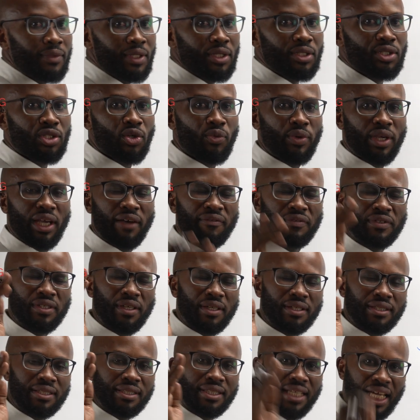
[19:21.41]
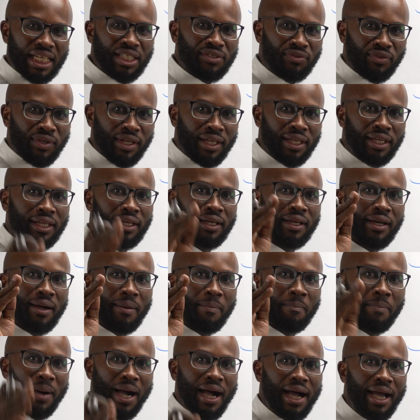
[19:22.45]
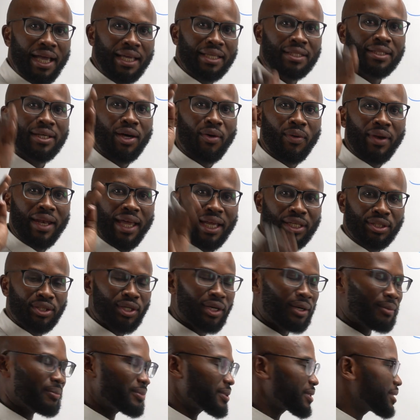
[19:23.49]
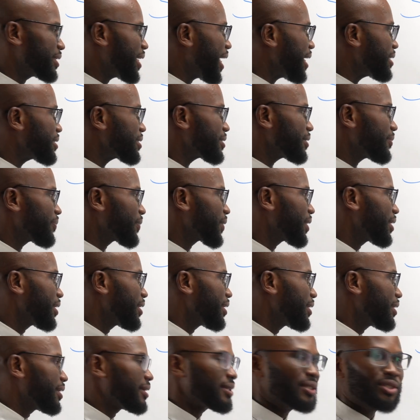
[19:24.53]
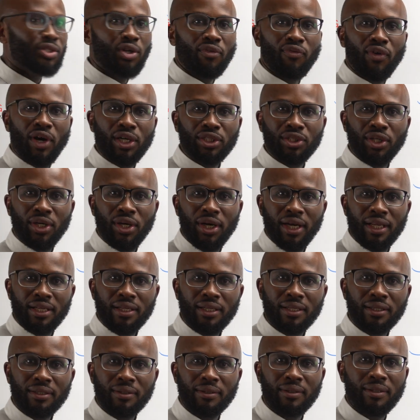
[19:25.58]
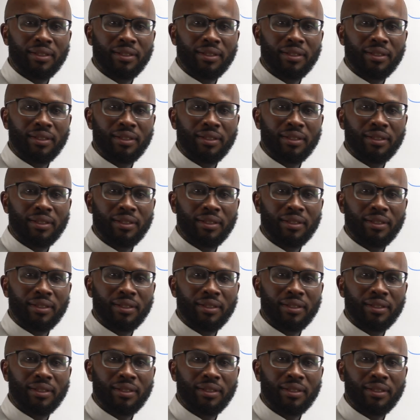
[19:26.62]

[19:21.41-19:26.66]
So we have successfully combined our like terms. Yes? So far so good?